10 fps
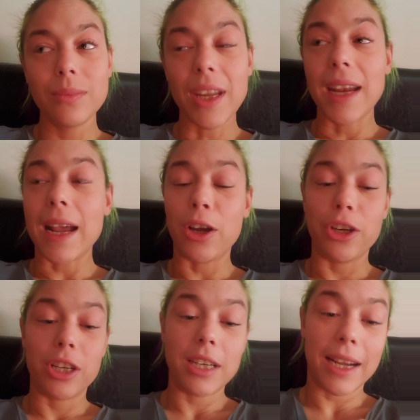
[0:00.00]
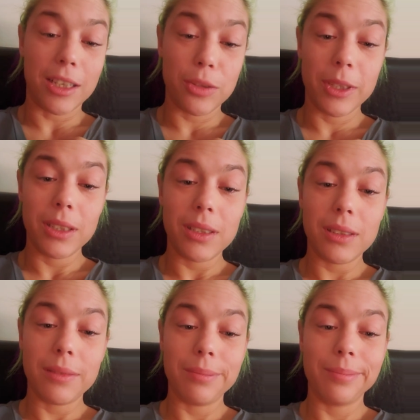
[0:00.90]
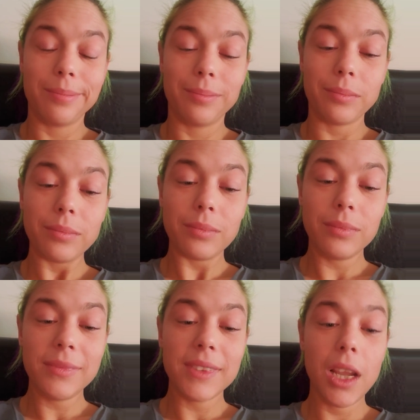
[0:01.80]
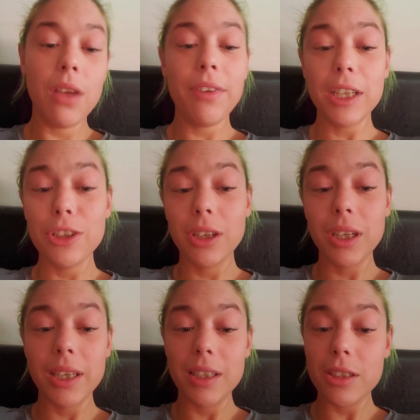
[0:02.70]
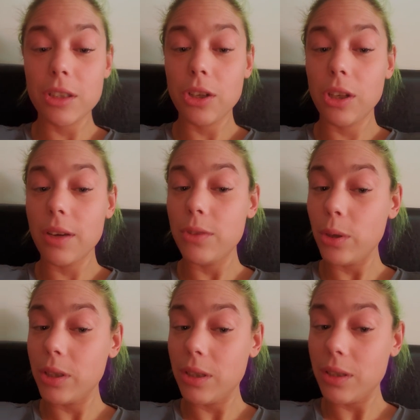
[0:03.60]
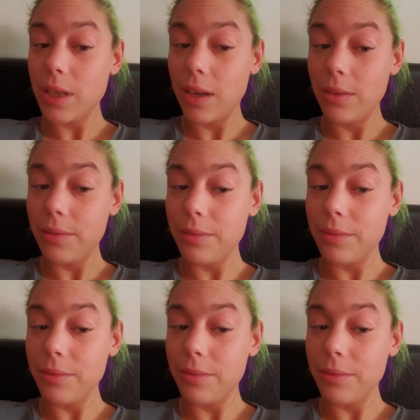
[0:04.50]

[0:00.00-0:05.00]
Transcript: and how your attachments affect your unconditional love towards yourself.